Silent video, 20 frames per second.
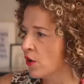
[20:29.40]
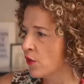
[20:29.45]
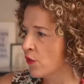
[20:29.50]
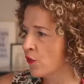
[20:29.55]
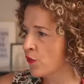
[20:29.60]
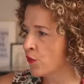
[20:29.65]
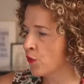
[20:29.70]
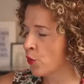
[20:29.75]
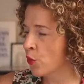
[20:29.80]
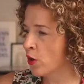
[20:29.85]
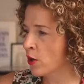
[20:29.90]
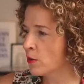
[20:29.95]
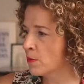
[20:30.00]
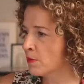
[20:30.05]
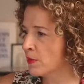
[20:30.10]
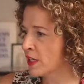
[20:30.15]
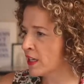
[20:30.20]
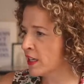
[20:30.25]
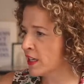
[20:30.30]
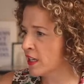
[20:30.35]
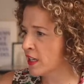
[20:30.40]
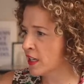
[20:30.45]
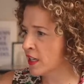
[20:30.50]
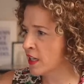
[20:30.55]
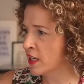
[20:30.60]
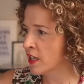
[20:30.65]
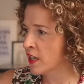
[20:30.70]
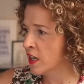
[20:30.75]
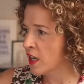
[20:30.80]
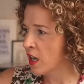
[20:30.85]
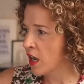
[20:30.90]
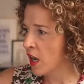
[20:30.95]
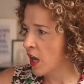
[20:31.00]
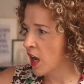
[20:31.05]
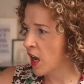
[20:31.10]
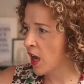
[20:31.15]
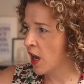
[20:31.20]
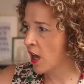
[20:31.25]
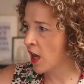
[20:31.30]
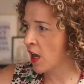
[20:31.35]
for me.
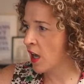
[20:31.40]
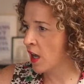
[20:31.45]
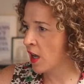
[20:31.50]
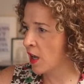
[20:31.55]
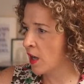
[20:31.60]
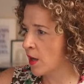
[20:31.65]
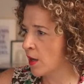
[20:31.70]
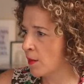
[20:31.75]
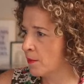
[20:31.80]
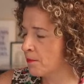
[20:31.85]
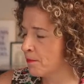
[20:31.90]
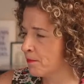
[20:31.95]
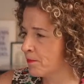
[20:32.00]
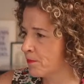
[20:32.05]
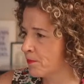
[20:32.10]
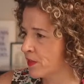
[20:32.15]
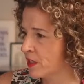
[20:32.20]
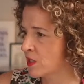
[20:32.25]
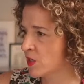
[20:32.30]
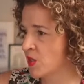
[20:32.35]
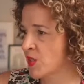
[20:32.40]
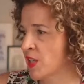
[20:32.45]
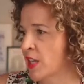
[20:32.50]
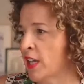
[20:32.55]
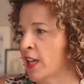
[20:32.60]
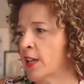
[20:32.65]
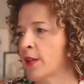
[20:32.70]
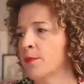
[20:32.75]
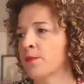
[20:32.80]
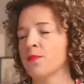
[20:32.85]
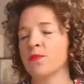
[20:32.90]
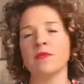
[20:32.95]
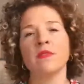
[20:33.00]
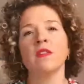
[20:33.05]
Um, let's see.